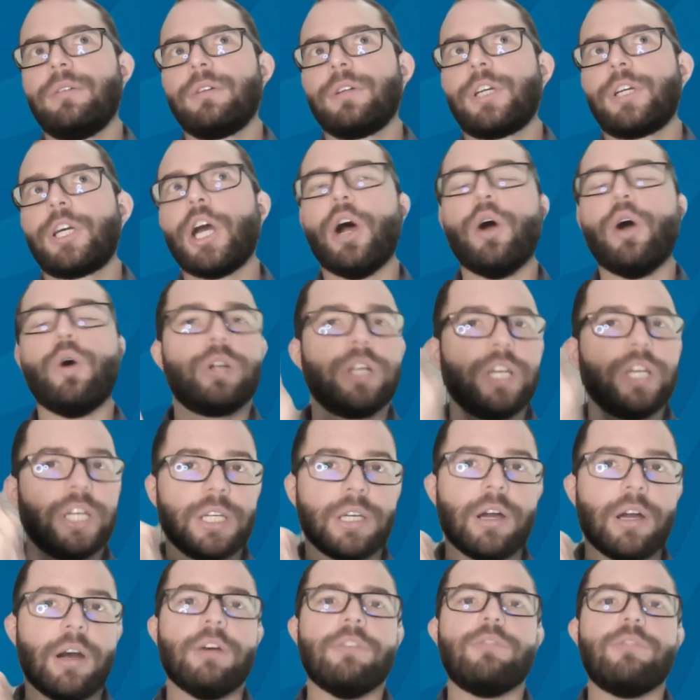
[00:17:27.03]

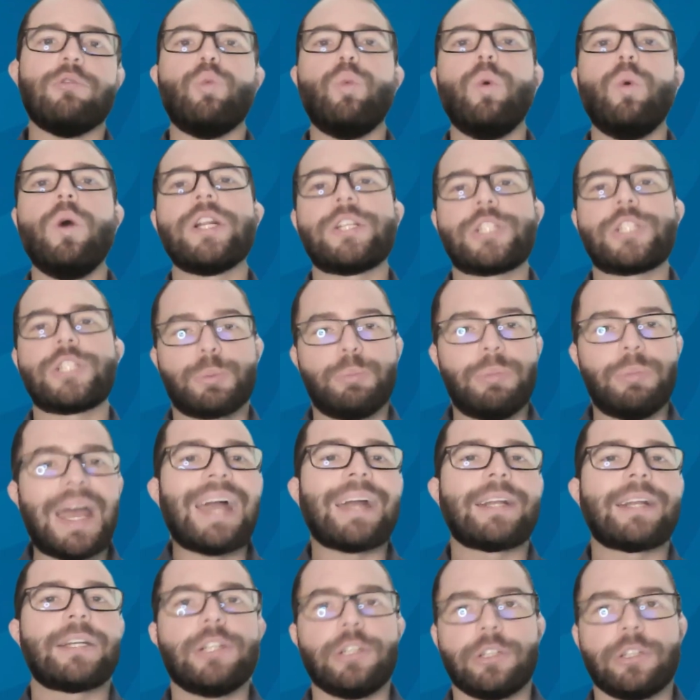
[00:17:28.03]
coding of which
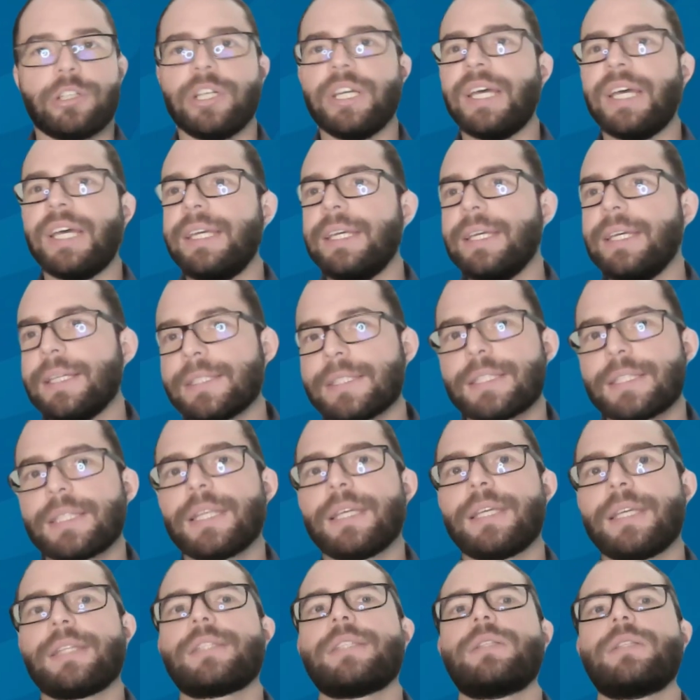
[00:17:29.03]
bacteria is
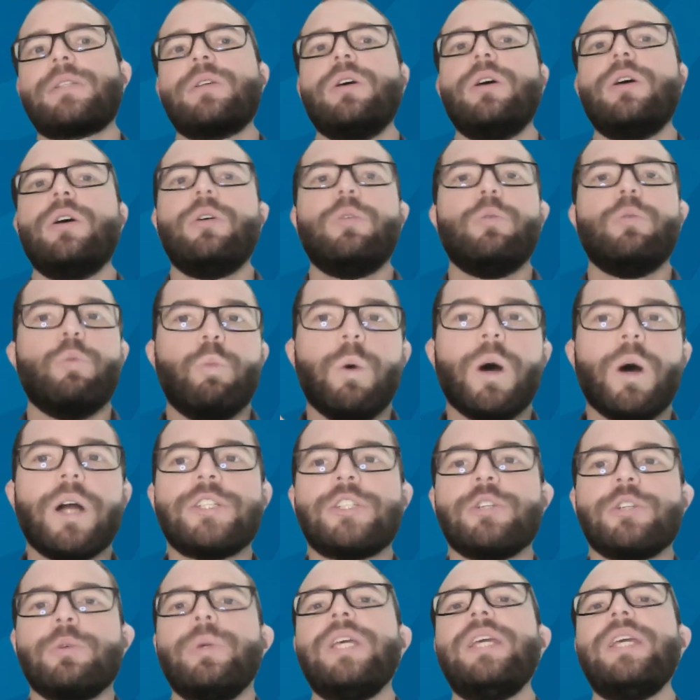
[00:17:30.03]
this, what
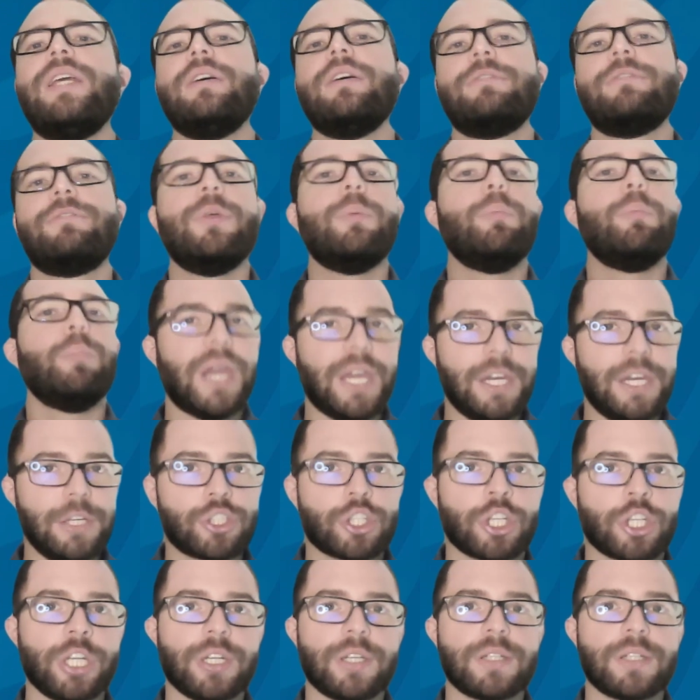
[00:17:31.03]
do we give the
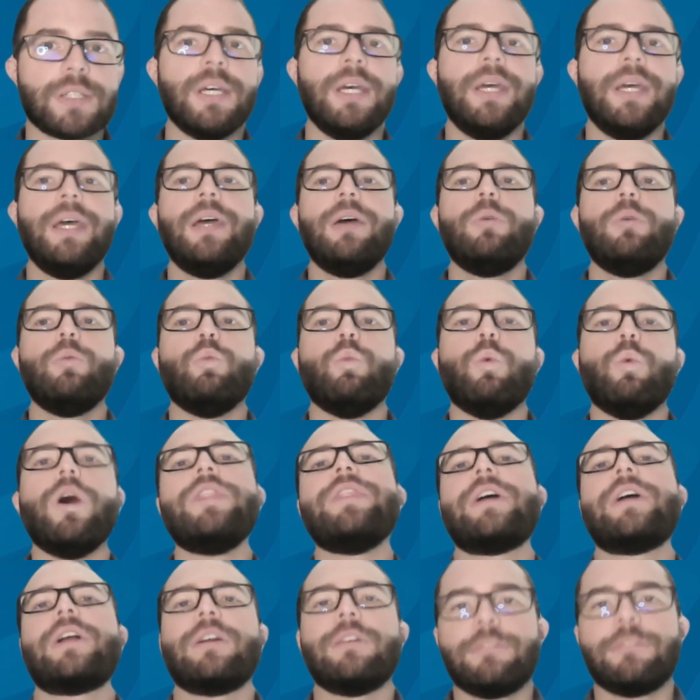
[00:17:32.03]
patient
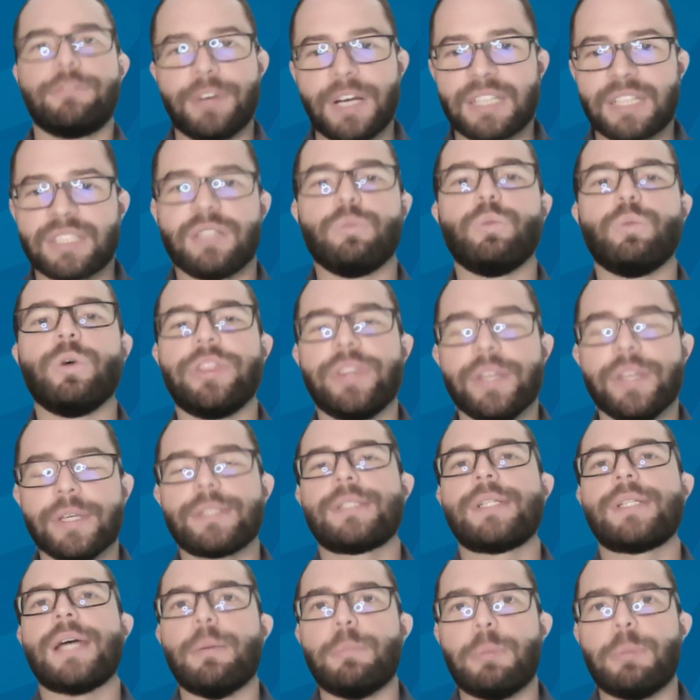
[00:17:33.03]
when they're infected with
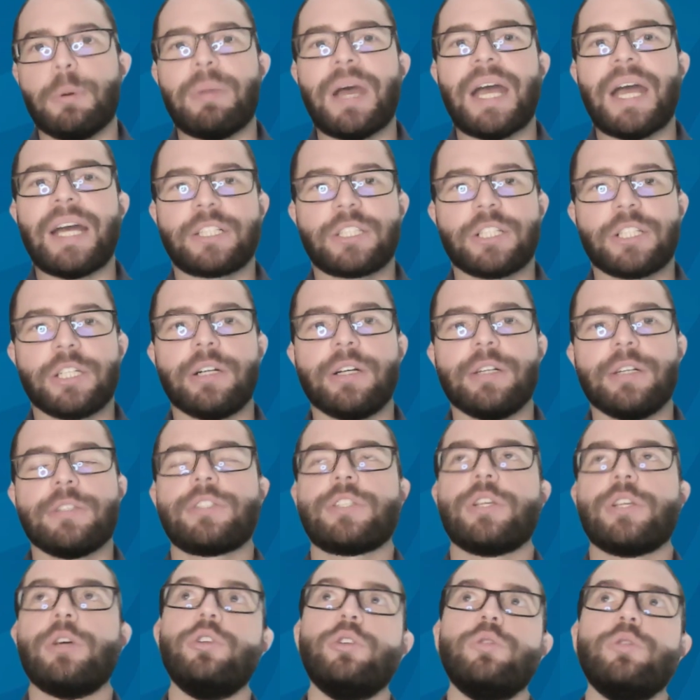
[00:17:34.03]
this type of bacteria.
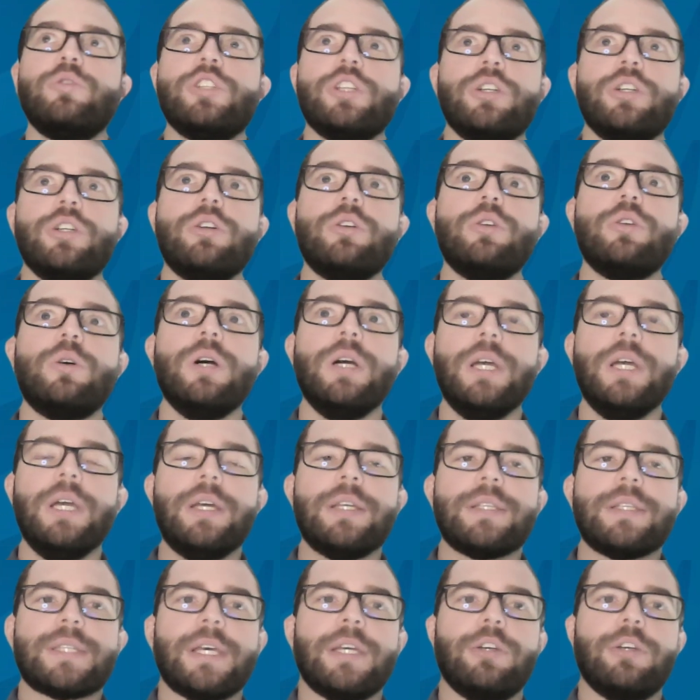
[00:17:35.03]
So you do,
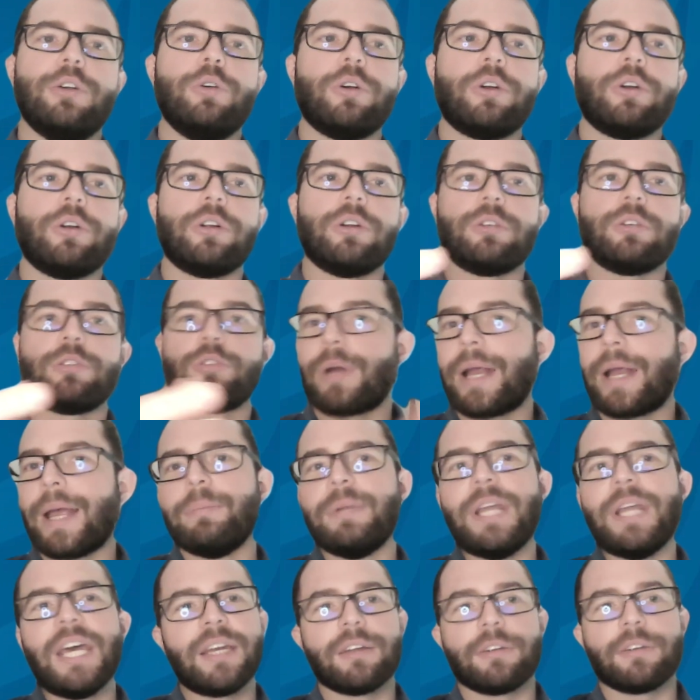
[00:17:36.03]
say you're
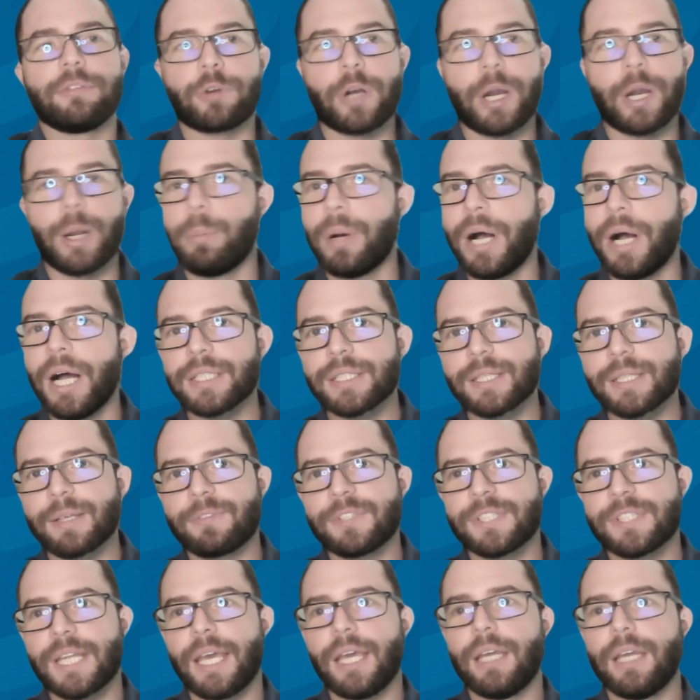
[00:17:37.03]
gram negative, gram
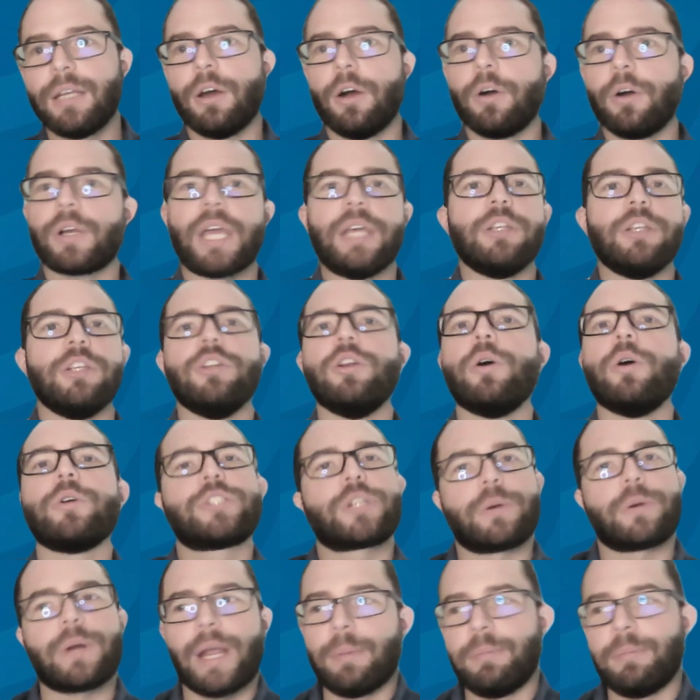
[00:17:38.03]
positive stain, okay, you know it's
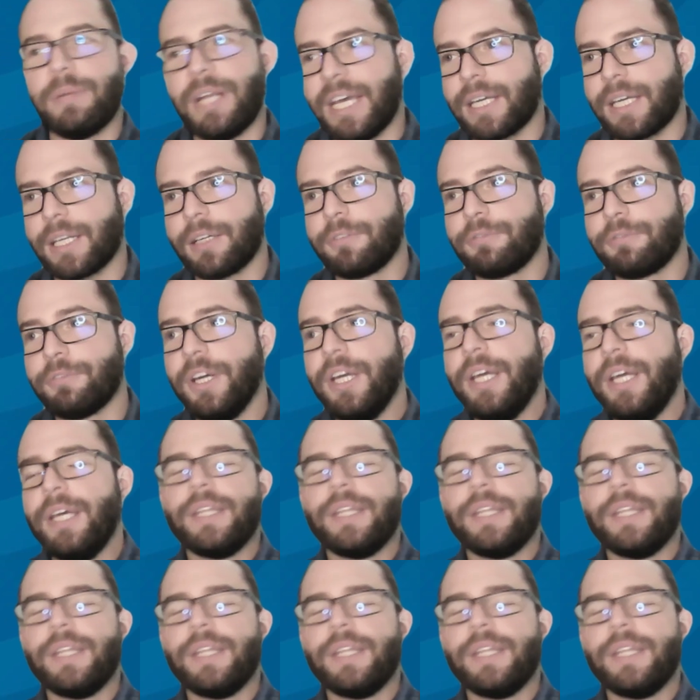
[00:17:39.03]
gram negative.